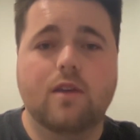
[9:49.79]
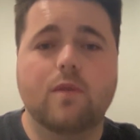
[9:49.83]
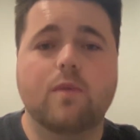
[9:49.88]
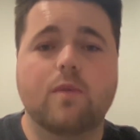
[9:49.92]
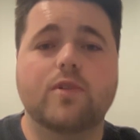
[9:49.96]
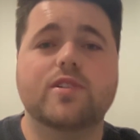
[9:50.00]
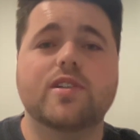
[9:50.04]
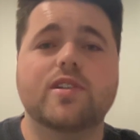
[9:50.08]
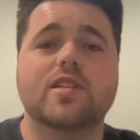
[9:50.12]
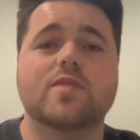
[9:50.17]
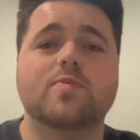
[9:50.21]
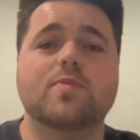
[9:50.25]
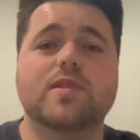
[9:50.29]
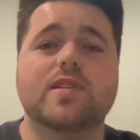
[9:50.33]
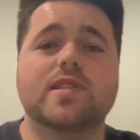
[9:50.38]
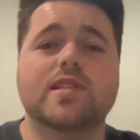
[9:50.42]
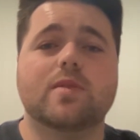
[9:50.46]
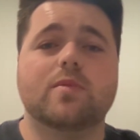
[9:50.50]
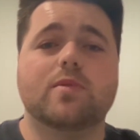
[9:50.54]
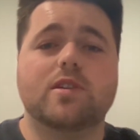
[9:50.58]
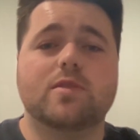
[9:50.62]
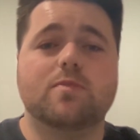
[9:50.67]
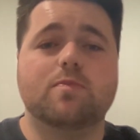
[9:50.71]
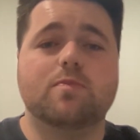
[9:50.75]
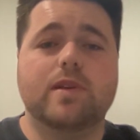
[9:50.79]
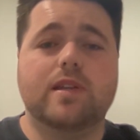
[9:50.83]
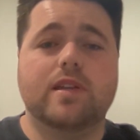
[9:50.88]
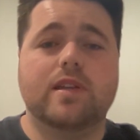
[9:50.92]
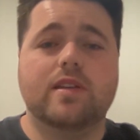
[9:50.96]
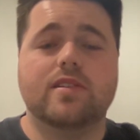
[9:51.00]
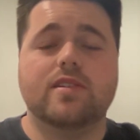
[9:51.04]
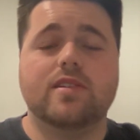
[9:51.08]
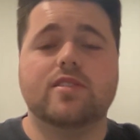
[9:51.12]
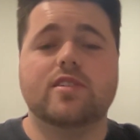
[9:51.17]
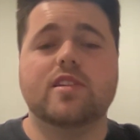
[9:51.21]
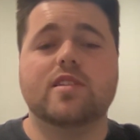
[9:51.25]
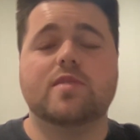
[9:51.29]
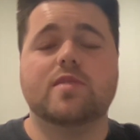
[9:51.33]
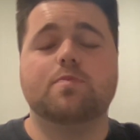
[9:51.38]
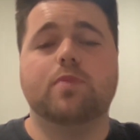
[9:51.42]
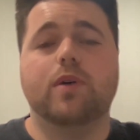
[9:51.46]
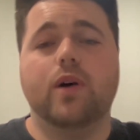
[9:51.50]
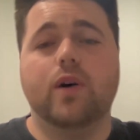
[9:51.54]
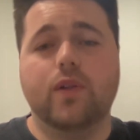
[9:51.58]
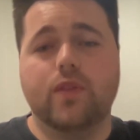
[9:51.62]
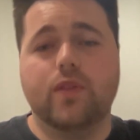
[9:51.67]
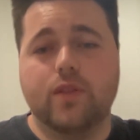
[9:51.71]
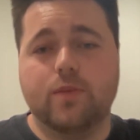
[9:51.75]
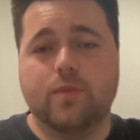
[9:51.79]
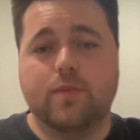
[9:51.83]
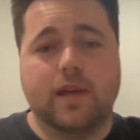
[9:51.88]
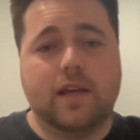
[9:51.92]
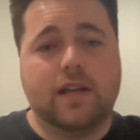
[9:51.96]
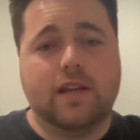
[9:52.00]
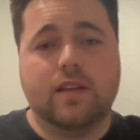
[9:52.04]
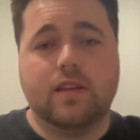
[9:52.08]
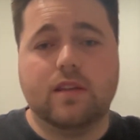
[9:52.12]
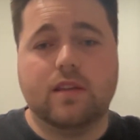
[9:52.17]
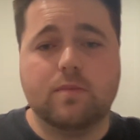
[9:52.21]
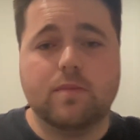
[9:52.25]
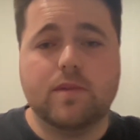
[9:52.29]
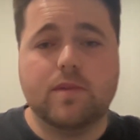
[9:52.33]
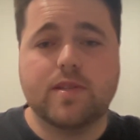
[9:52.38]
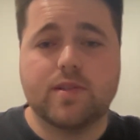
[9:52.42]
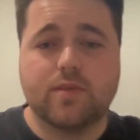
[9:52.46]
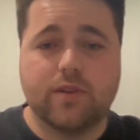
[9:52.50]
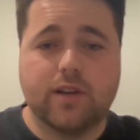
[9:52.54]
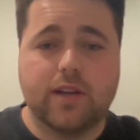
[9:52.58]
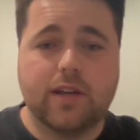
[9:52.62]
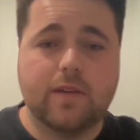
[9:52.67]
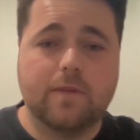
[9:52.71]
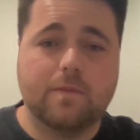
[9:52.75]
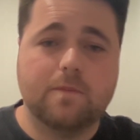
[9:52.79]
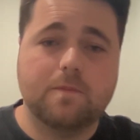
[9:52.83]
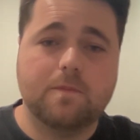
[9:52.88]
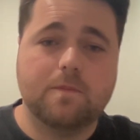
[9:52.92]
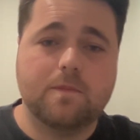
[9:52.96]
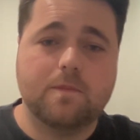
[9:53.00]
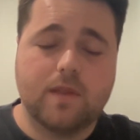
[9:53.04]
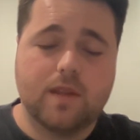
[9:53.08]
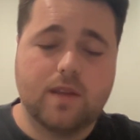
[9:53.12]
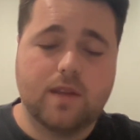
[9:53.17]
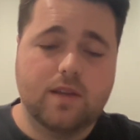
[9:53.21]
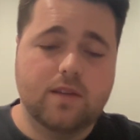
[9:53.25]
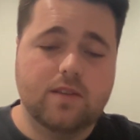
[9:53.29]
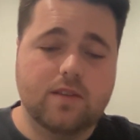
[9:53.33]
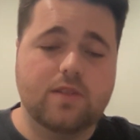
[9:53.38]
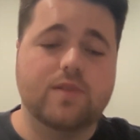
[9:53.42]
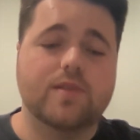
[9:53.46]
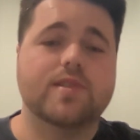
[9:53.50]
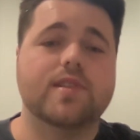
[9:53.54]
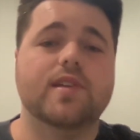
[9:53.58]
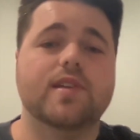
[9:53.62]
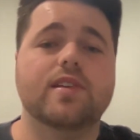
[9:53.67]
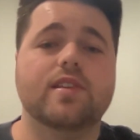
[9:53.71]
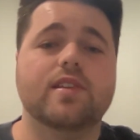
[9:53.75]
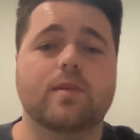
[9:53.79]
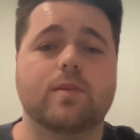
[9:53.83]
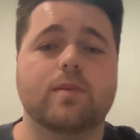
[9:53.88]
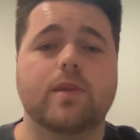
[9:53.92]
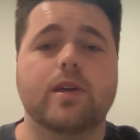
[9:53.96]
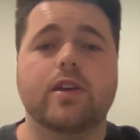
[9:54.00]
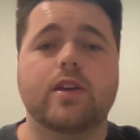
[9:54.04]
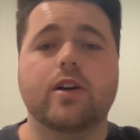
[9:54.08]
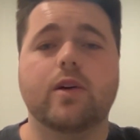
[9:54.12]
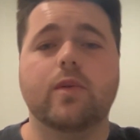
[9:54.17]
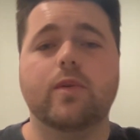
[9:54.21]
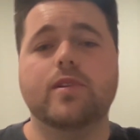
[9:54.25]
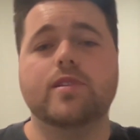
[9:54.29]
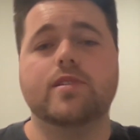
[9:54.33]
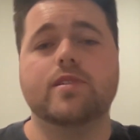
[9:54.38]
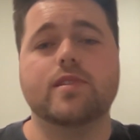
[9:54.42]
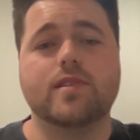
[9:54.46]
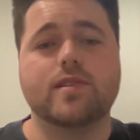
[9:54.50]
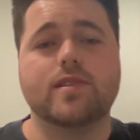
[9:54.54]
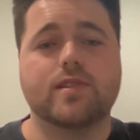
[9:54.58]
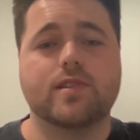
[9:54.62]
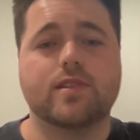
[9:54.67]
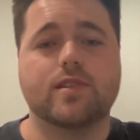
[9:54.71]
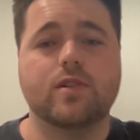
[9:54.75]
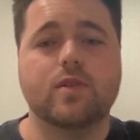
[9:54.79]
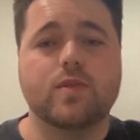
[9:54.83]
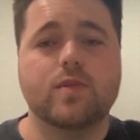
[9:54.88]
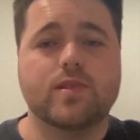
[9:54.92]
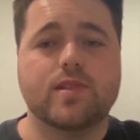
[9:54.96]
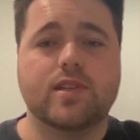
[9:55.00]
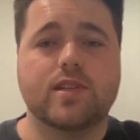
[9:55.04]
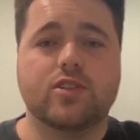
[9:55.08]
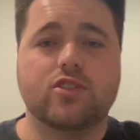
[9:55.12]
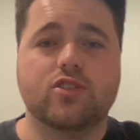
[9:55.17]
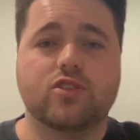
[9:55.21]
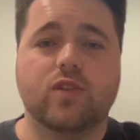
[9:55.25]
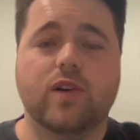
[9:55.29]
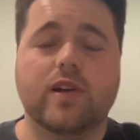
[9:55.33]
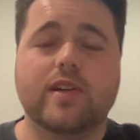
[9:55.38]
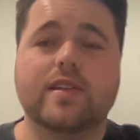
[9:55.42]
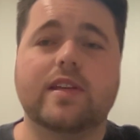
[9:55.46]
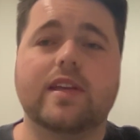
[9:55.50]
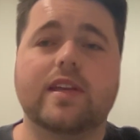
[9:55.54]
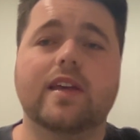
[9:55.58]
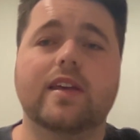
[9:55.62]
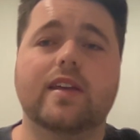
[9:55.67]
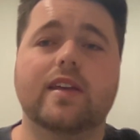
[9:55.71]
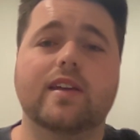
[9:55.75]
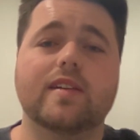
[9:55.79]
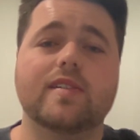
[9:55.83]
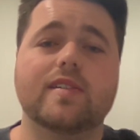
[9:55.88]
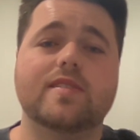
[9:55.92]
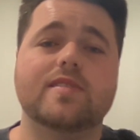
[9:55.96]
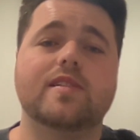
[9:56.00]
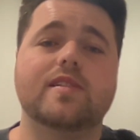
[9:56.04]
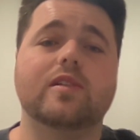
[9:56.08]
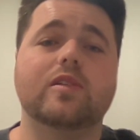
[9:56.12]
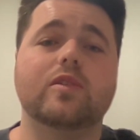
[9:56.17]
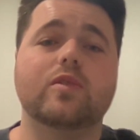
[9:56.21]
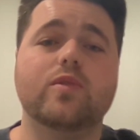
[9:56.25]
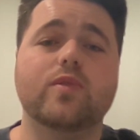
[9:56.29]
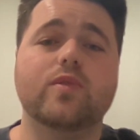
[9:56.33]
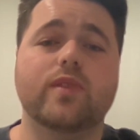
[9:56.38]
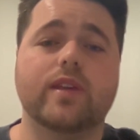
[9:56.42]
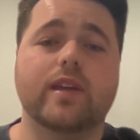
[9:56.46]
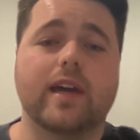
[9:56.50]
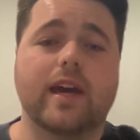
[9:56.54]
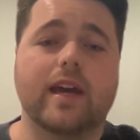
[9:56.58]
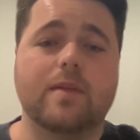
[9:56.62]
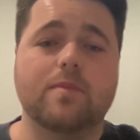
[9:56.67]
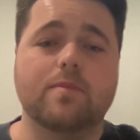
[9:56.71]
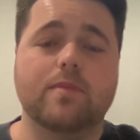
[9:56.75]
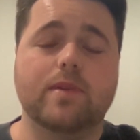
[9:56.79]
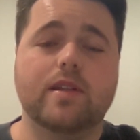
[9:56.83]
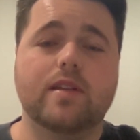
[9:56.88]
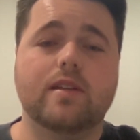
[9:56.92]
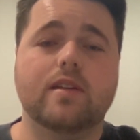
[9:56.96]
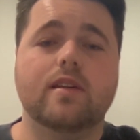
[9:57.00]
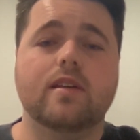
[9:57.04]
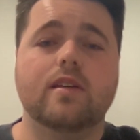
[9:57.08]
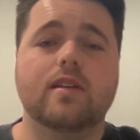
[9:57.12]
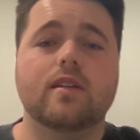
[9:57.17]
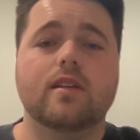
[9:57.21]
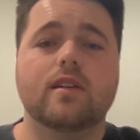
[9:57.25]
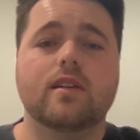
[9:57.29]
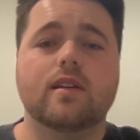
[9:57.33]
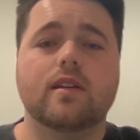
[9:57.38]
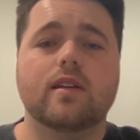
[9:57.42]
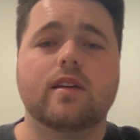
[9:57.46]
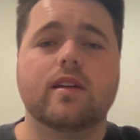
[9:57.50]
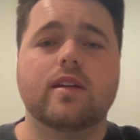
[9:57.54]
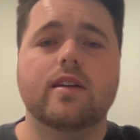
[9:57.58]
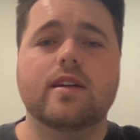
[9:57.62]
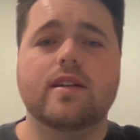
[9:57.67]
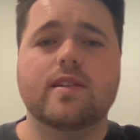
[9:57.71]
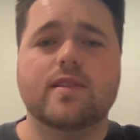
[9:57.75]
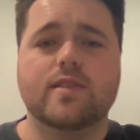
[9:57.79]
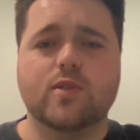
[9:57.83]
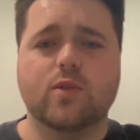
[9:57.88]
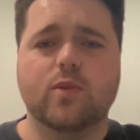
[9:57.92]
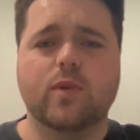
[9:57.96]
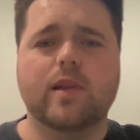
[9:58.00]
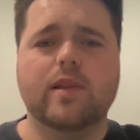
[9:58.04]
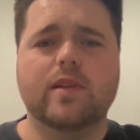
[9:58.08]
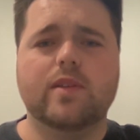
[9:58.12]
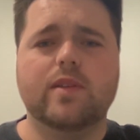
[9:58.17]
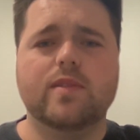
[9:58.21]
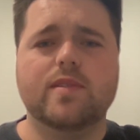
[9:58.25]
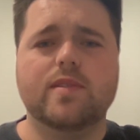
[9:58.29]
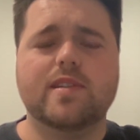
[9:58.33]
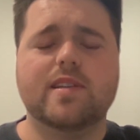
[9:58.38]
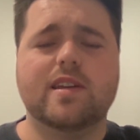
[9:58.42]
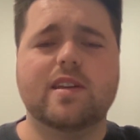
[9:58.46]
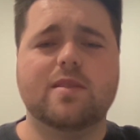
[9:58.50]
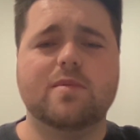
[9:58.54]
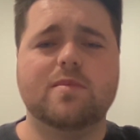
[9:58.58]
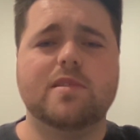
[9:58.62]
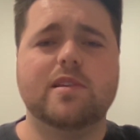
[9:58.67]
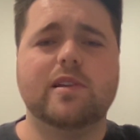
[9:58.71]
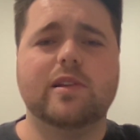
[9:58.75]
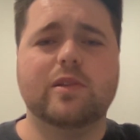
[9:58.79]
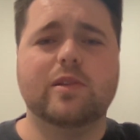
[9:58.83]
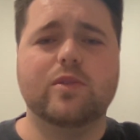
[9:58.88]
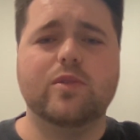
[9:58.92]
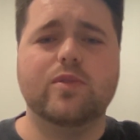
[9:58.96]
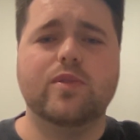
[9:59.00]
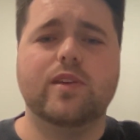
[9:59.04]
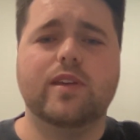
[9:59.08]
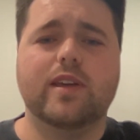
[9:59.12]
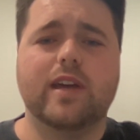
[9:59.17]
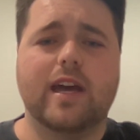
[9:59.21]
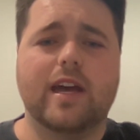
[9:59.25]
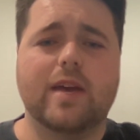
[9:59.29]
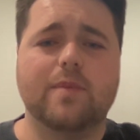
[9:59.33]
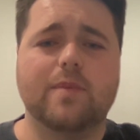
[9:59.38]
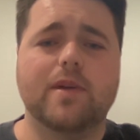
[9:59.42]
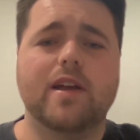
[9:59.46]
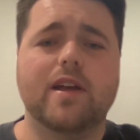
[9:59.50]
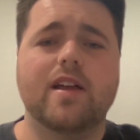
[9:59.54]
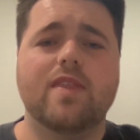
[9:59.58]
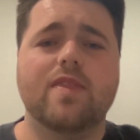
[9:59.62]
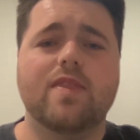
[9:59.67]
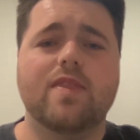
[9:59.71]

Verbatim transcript: it would just be so much better to just put them out of their misery. You see them, they're going to the schools, they're trying to get kids to learn the game, but it's all well and good to get them to learn the game.